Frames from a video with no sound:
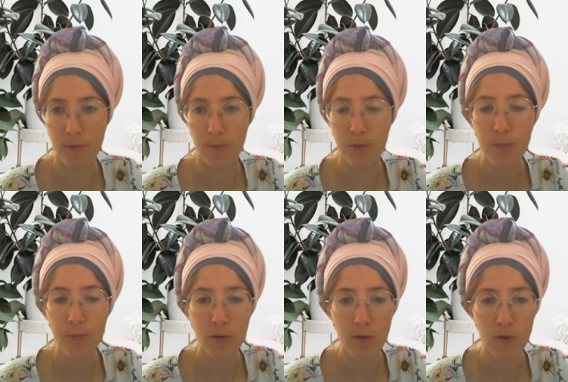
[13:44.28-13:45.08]

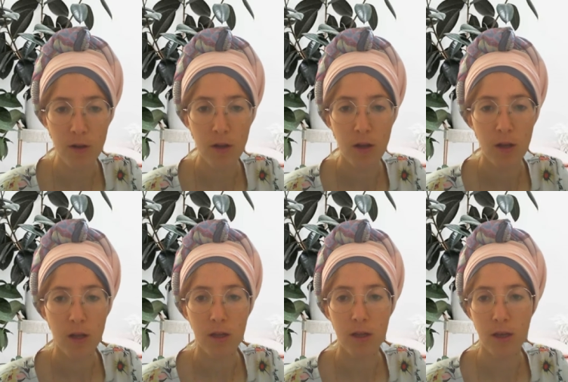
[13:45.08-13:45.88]
people,
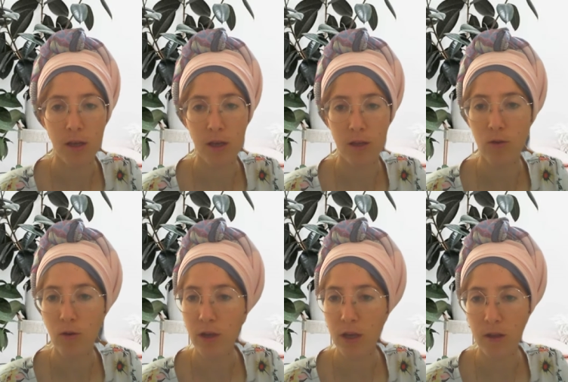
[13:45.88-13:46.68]
like
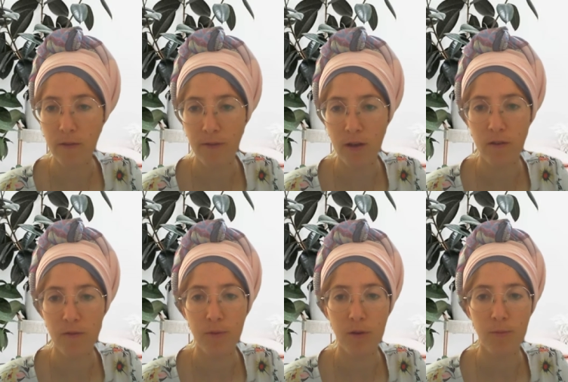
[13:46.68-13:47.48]
talking in front
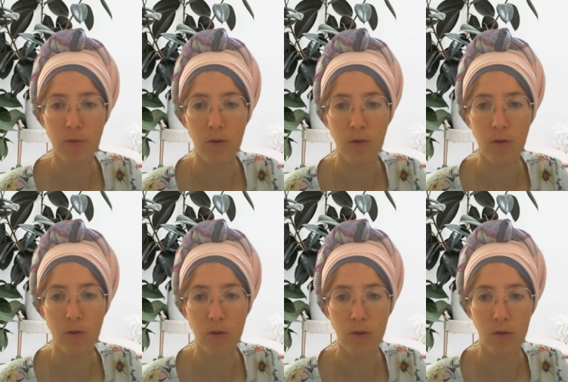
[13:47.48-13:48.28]
of people,